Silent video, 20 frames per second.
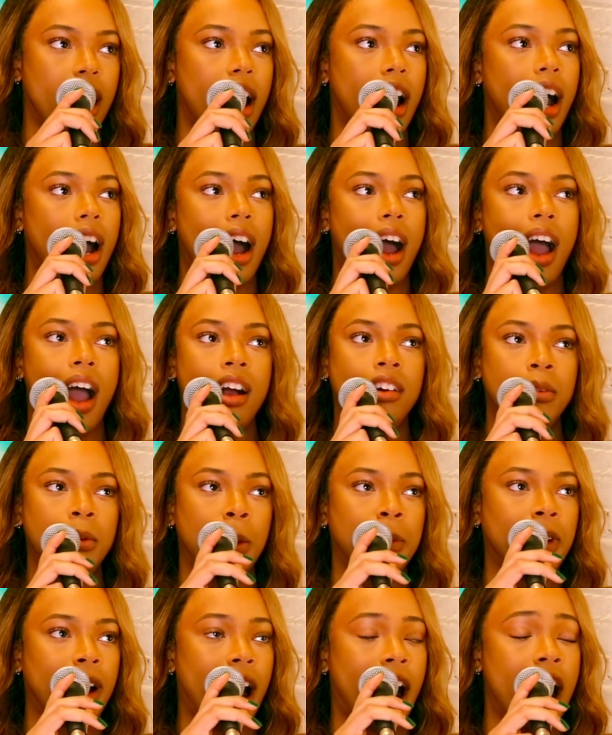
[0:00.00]
I remember
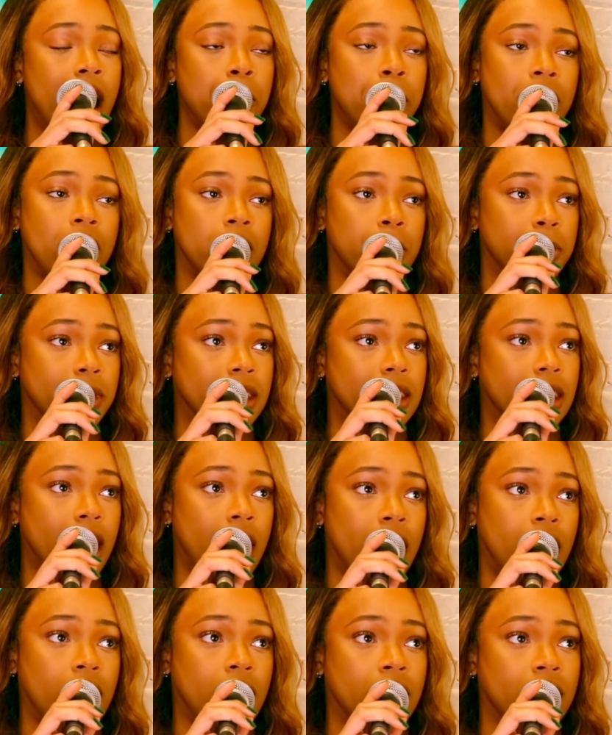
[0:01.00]
I made the
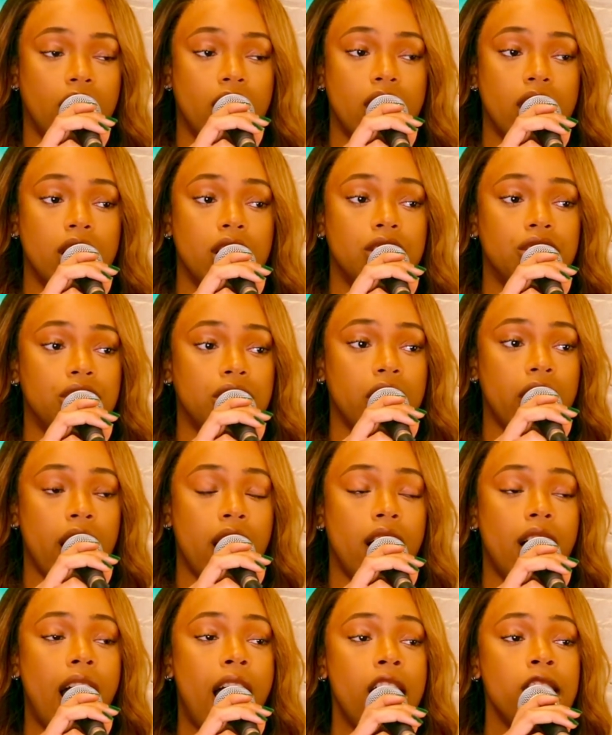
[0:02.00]
mistake. Child,
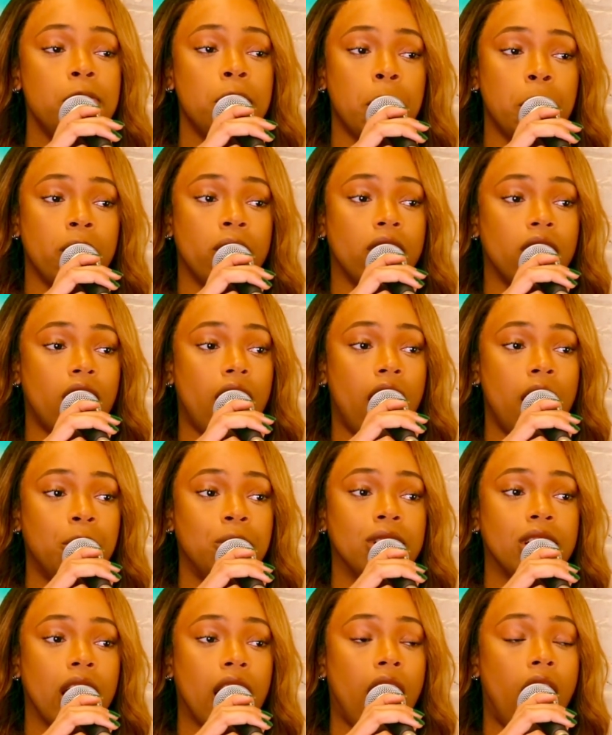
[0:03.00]
I remember I was
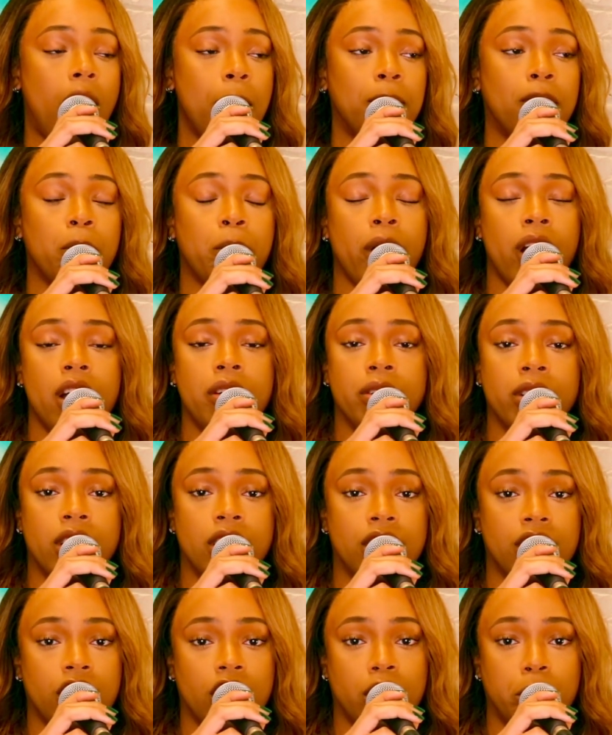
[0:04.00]
like, I'm gonna pray for
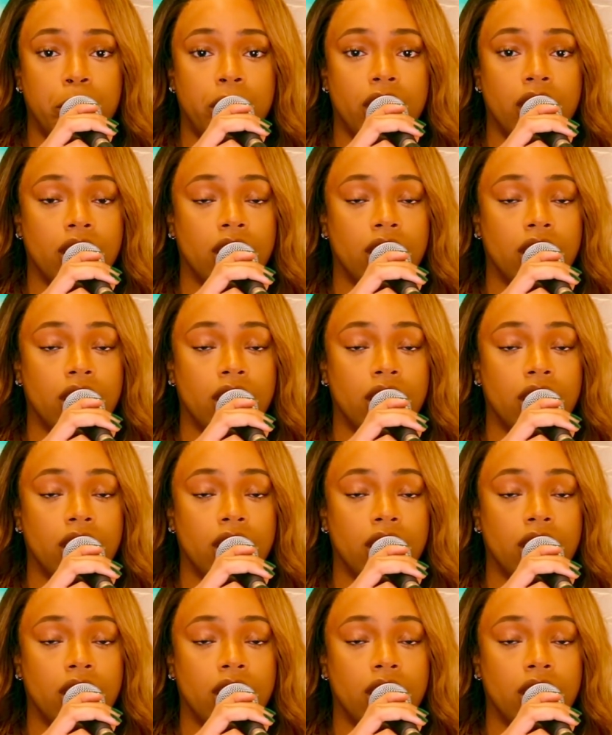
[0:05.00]
discernment.